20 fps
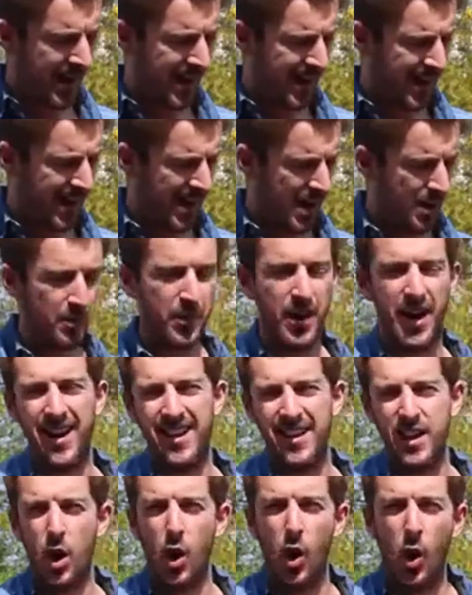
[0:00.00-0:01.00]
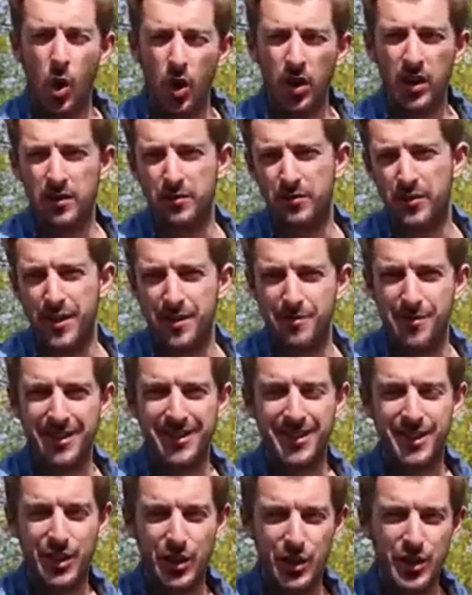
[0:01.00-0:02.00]
and all of them
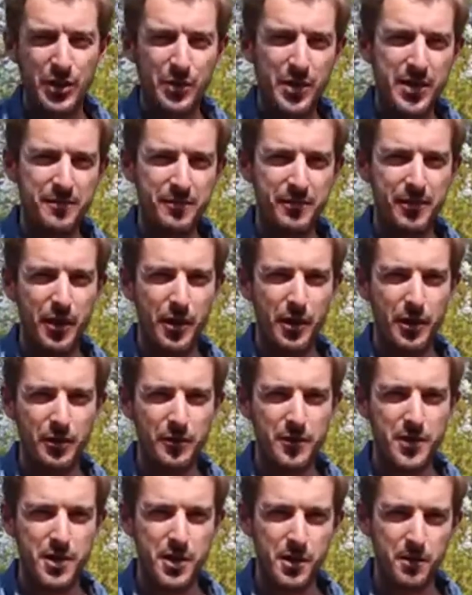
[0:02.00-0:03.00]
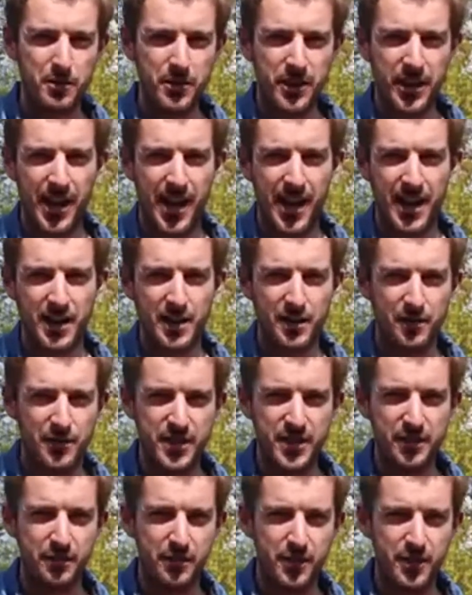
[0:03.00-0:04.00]
are going to involve some kind
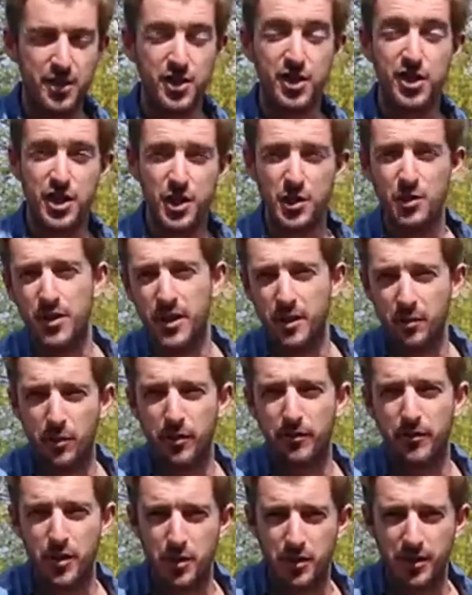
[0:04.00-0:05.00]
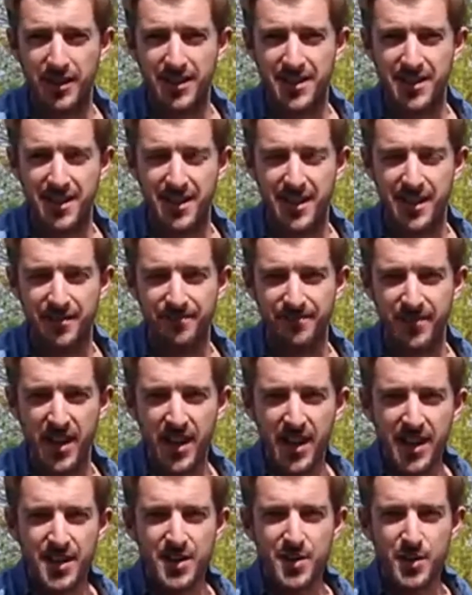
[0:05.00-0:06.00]
of different tuning with your guitar.
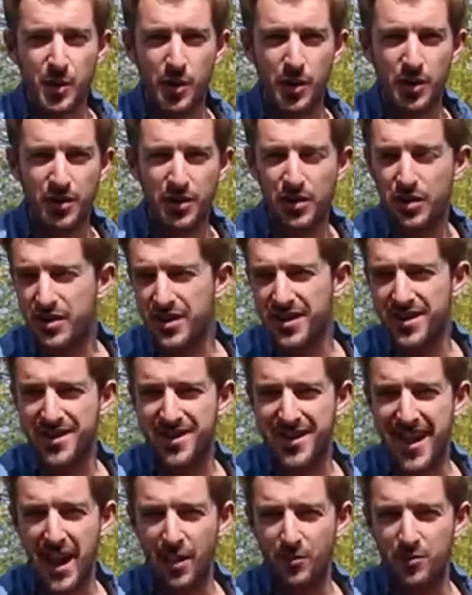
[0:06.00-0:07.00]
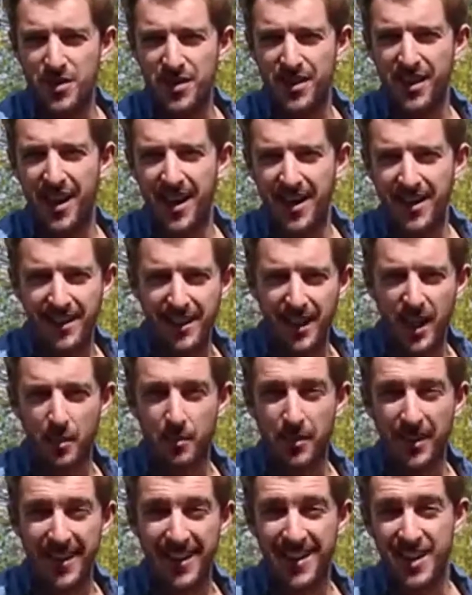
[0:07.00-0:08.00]
So although this sounds like
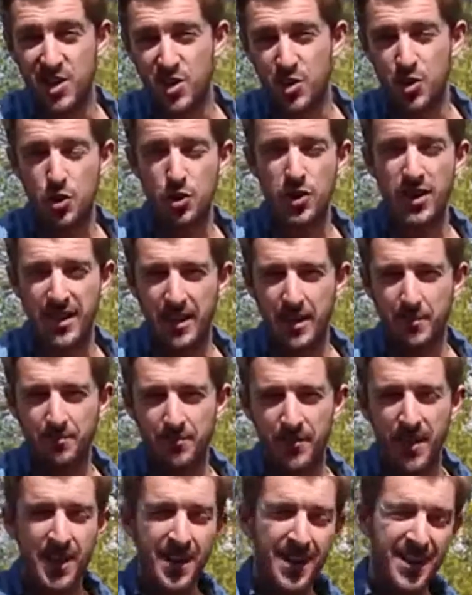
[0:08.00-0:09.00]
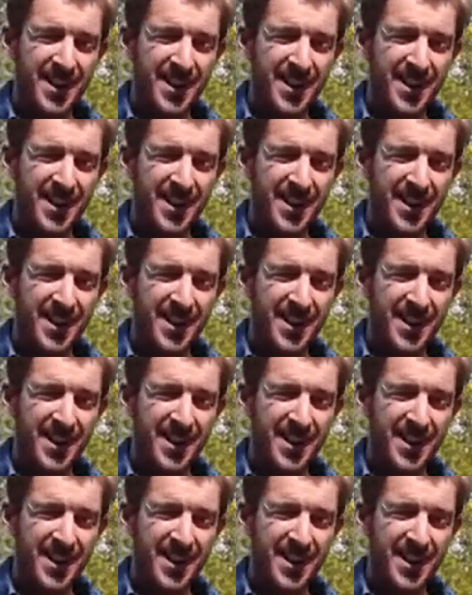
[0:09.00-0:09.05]
a beginner's dream,